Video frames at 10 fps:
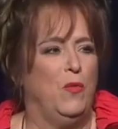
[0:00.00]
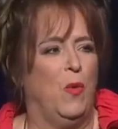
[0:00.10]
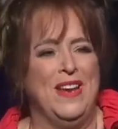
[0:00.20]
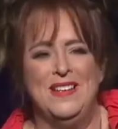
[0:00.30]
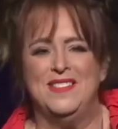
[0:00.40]

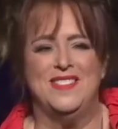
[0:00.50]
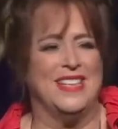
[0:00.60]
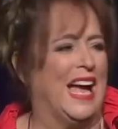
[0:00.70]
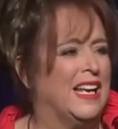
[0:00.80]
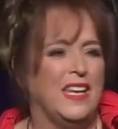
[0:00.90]
going, what
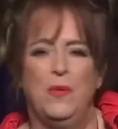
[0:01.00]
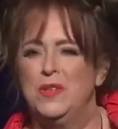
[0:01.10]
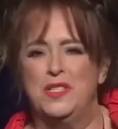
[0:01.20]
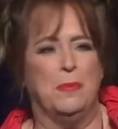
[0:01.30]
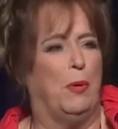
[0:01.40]

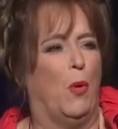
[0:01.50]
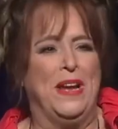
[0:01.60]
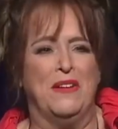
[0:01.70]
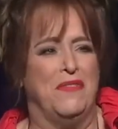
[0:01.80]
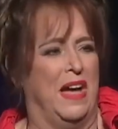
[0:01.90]
exactly was the
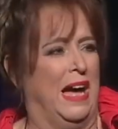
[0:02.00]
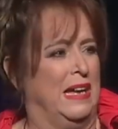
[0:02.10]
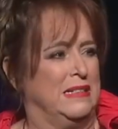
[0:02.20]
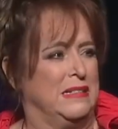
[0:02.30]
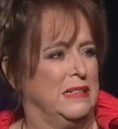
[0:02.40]
point of
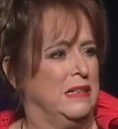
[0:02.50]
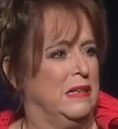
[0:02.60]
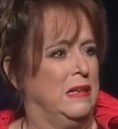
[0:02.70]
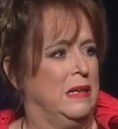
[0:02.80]
that?